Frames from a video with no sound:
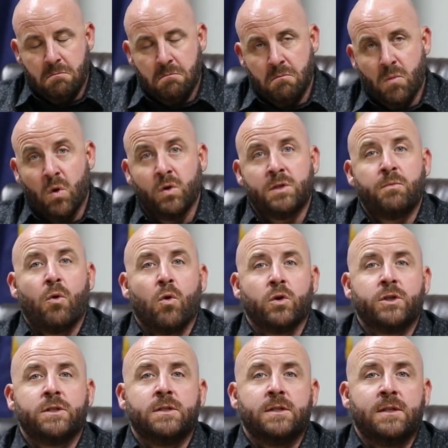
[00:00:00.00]
most
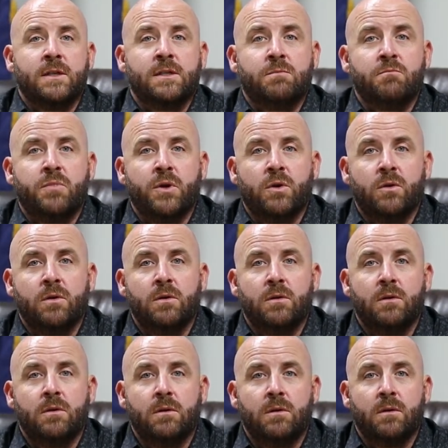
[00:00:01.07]
portions of this bill,
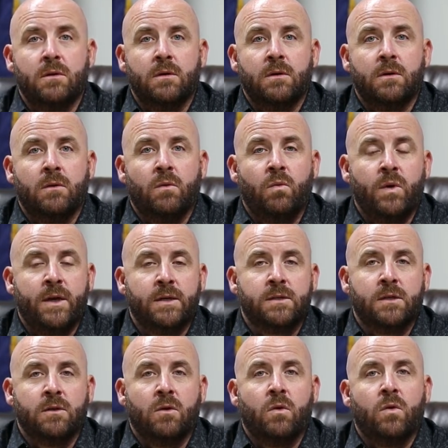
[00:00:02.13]
we as a
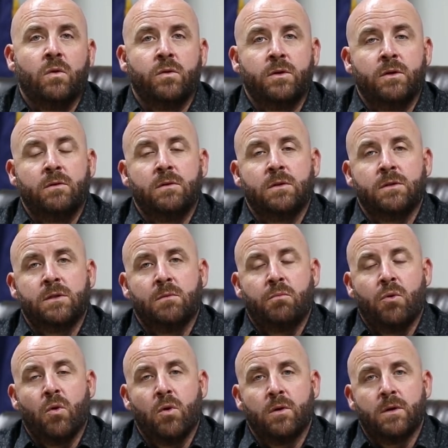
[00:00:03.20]
local union
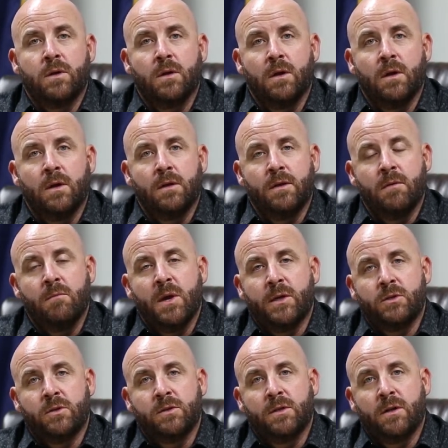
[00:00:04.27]
support the
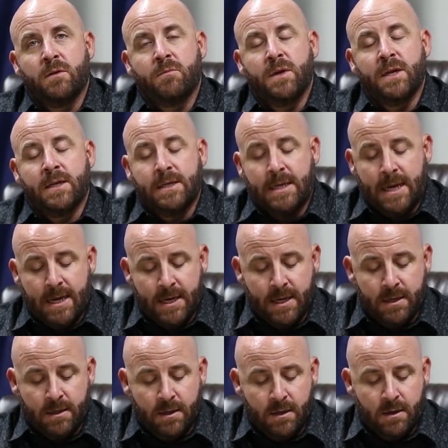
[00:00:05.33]
measures that are being
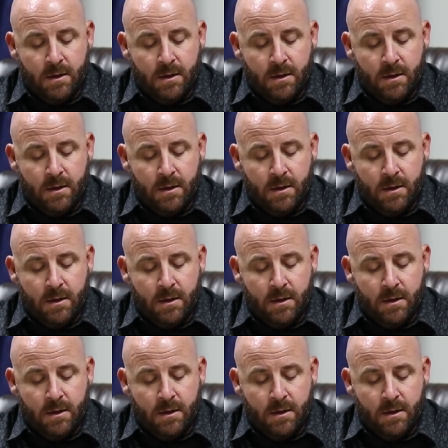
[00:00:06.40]
taken.